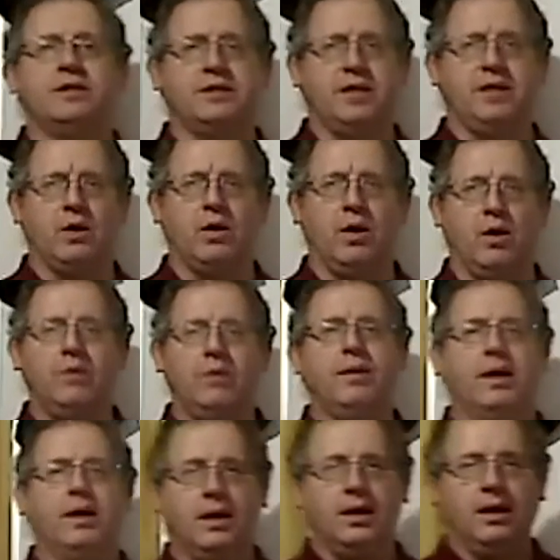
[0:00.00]
0,
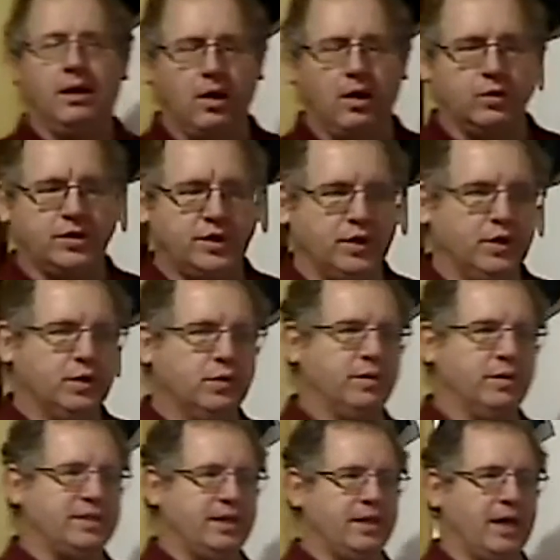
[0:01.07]
O2. We
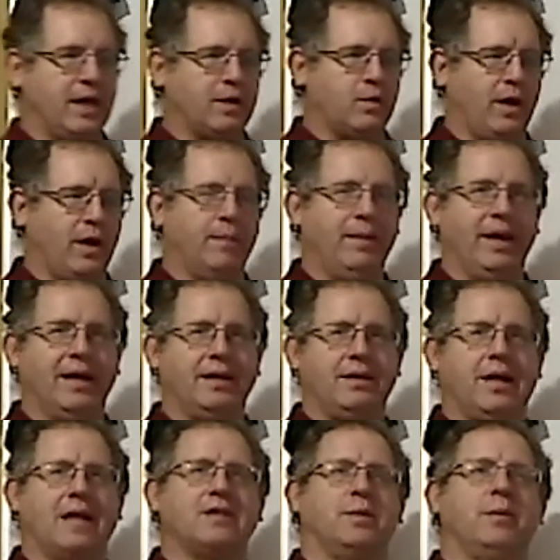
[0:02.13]
see that quite a bit.
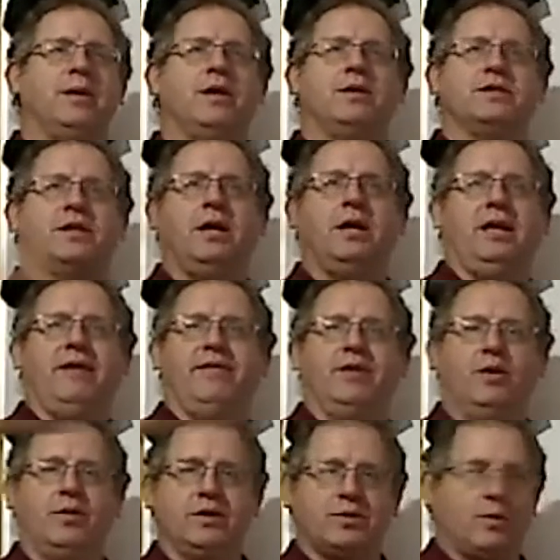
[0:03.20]
Actually, we don't see it even
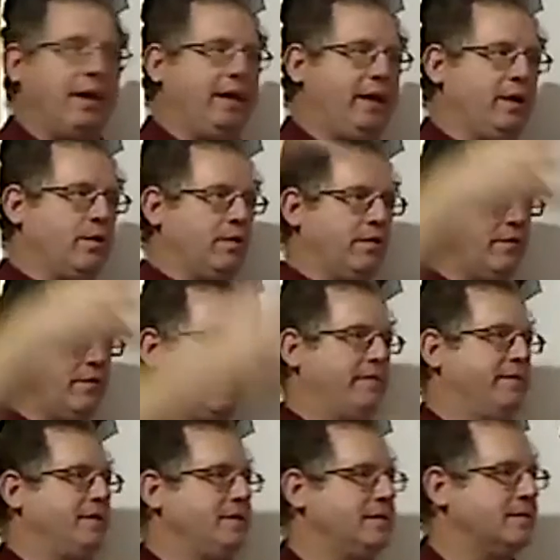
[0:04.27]
though it's right here in front of
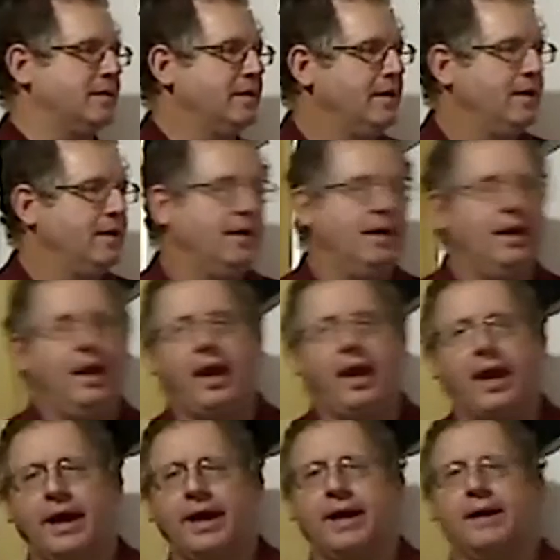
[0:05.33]
us.
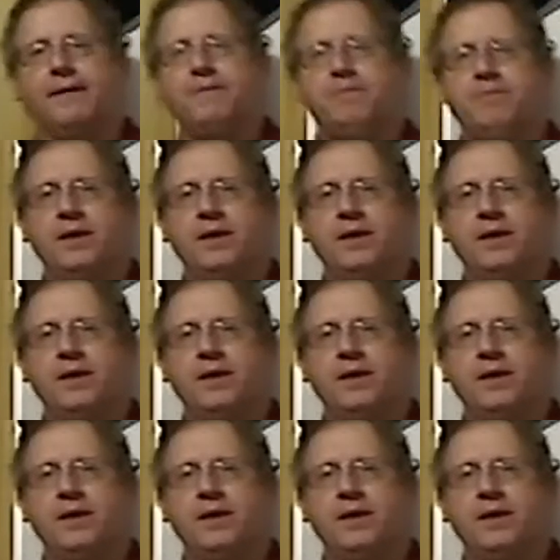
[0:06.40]
And